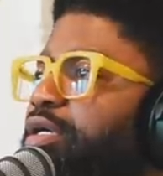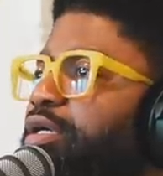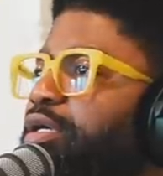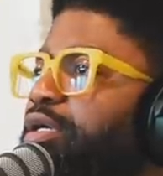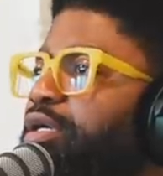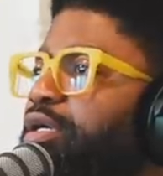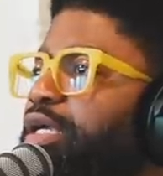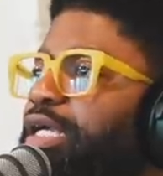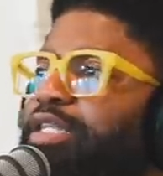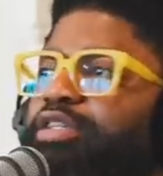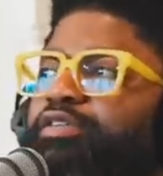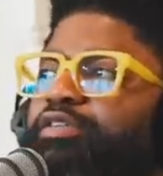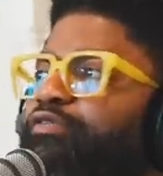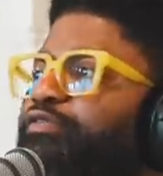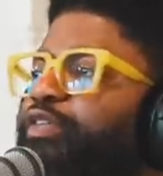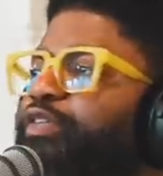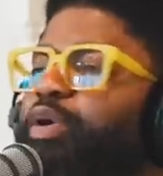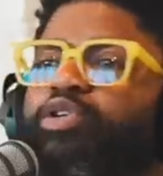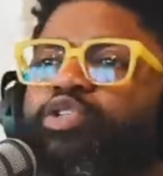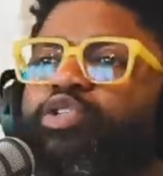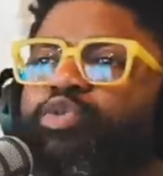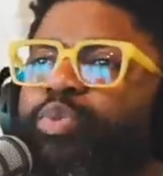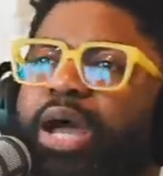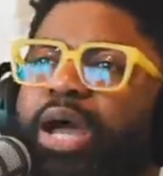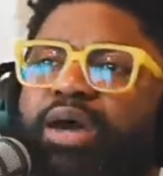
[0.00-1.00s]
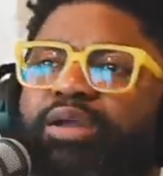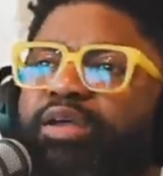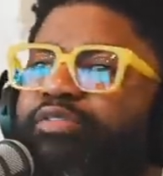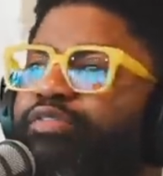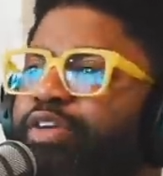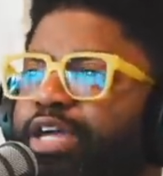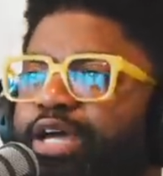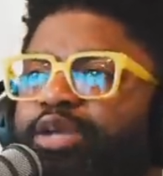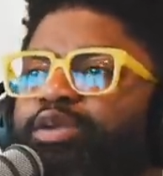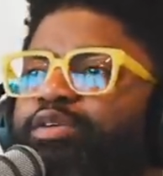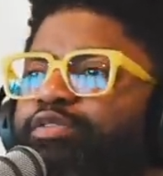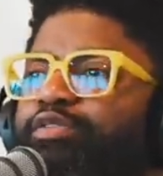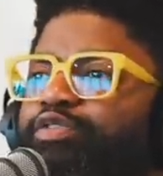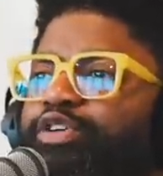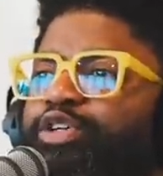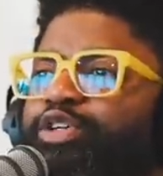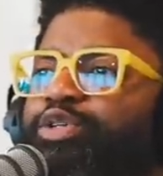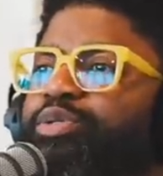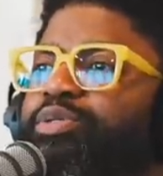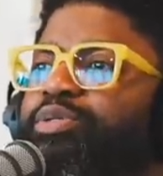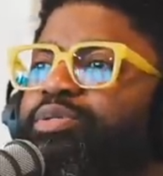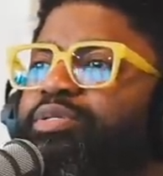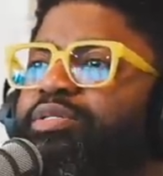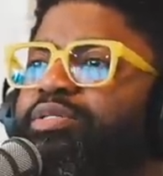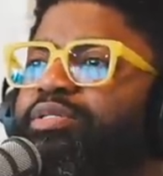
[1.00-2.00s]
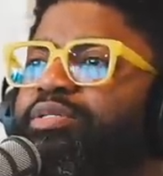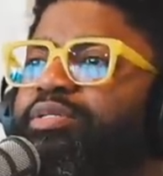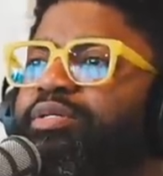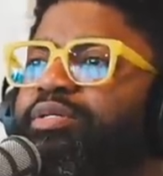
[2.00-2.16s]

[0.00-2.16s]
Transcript: in the first round of interviews